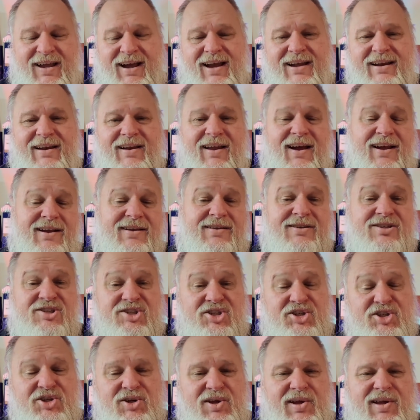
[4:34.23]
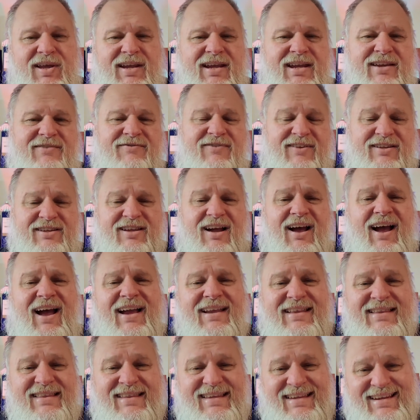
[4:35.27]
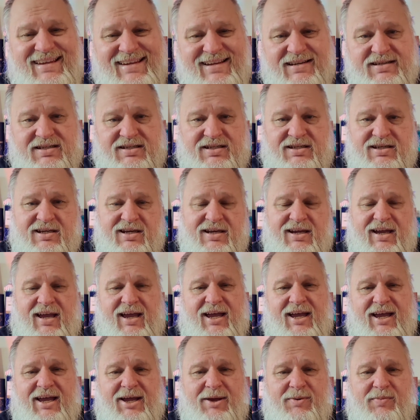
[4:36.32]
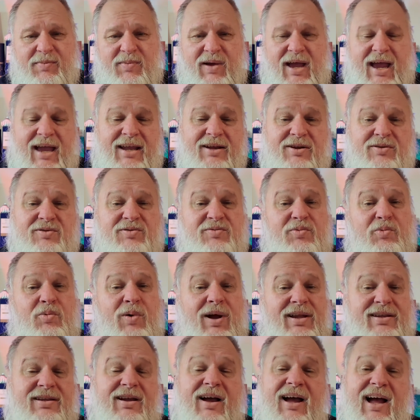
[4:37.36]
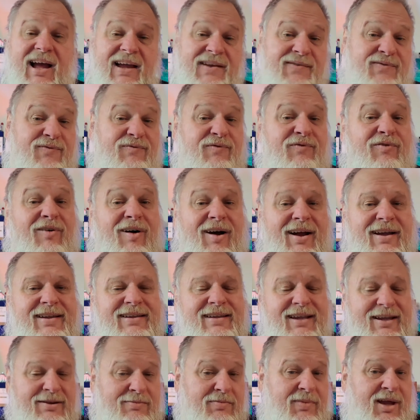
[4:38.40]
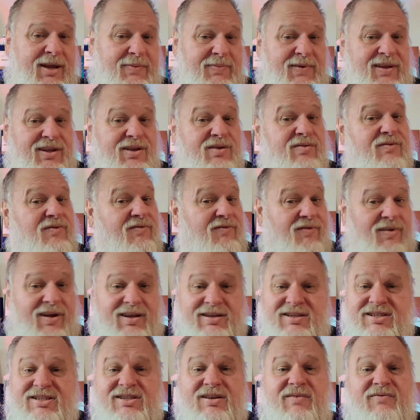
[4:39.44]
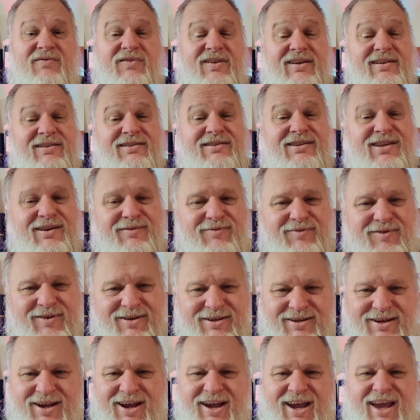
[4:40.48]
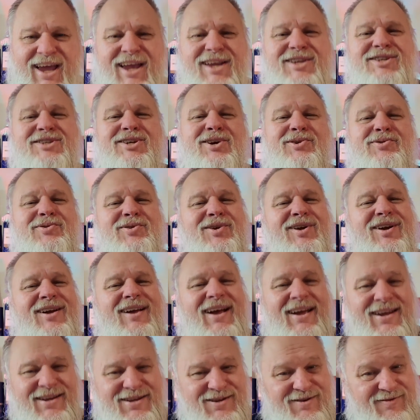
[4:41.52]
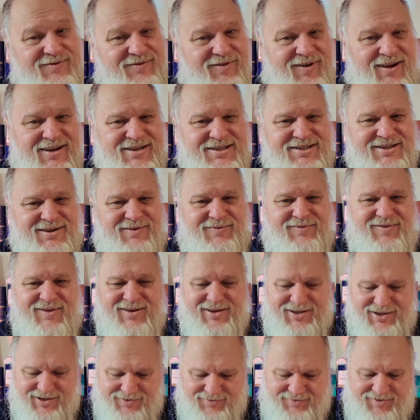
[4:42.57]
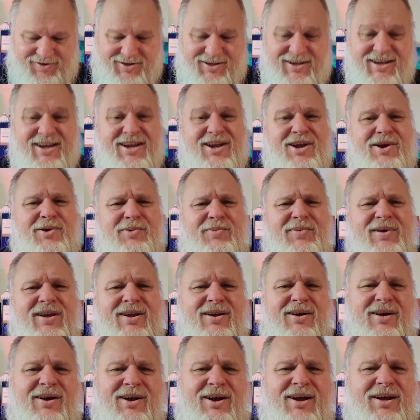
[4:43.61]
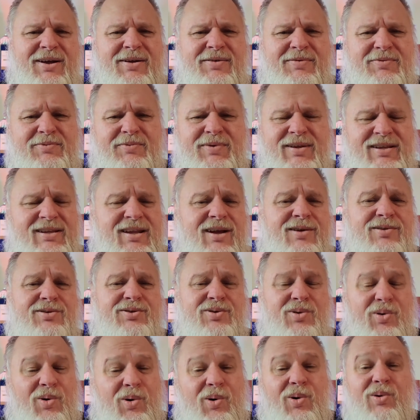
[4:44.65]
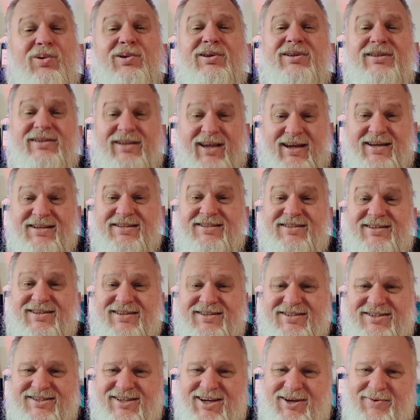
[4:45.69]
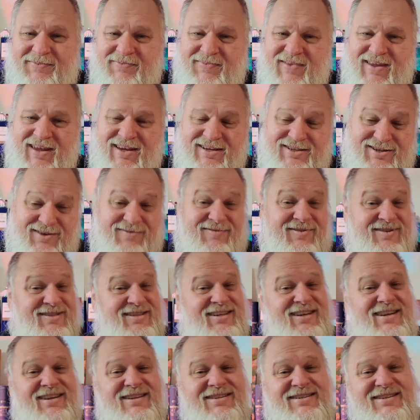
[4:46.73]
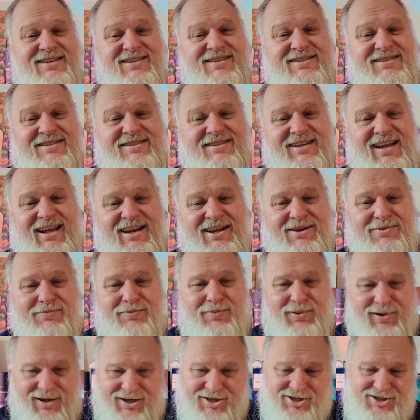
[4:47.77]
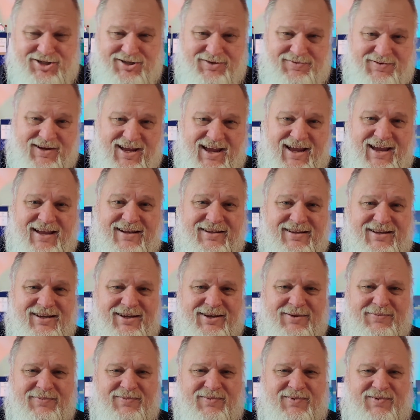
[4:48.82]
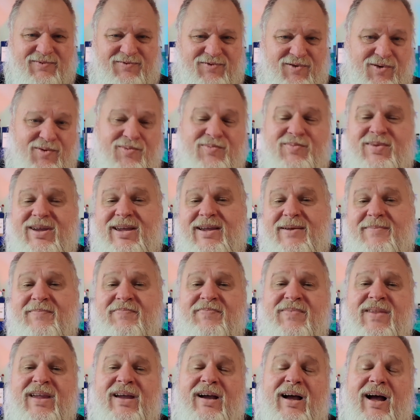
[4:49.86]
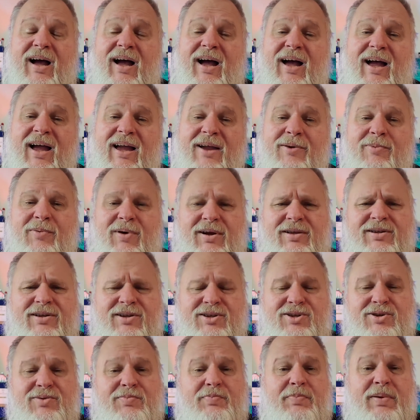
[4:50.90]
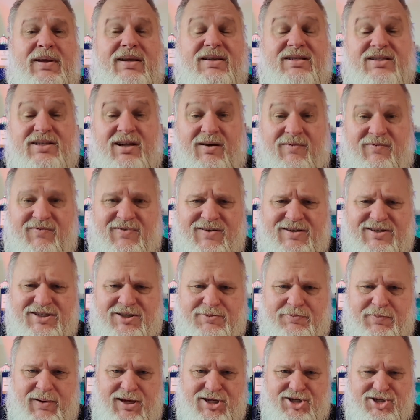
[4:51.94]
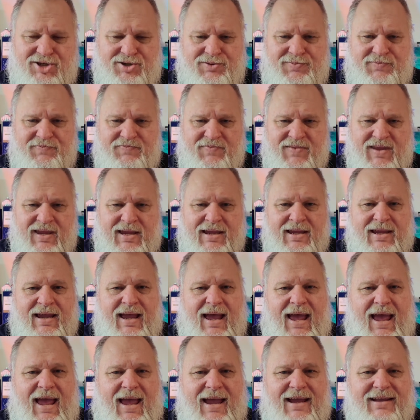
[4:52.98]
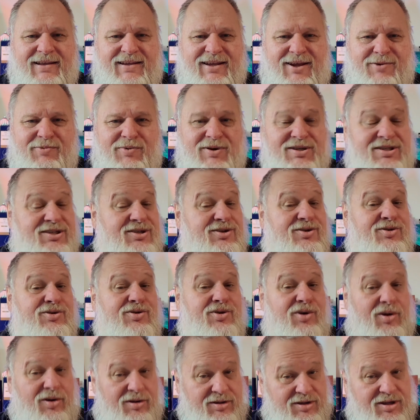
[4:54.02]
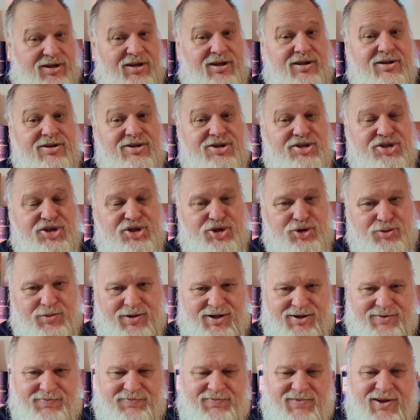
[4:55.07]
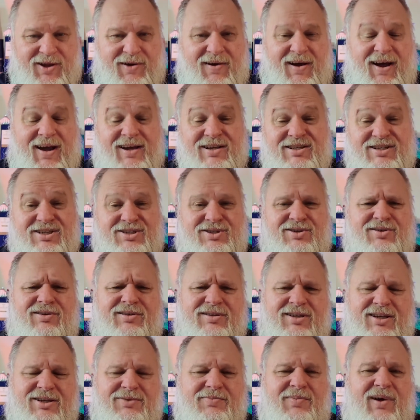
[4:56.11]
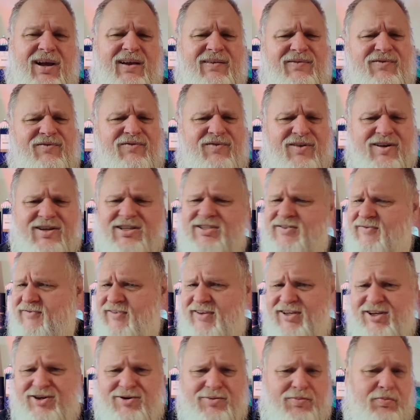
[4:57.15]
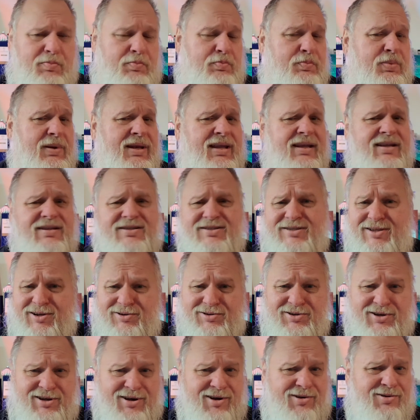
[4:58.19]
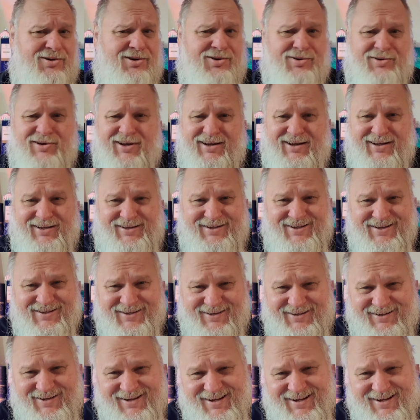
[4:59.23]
I like sharing with ideas and what I find, and maybe you find something different. It's okay to find something different. We don't all taste the same. So this is a celebration. And for me, I wanted to pick something special. And I was not sure. Now, I started my first video please don't go look at it.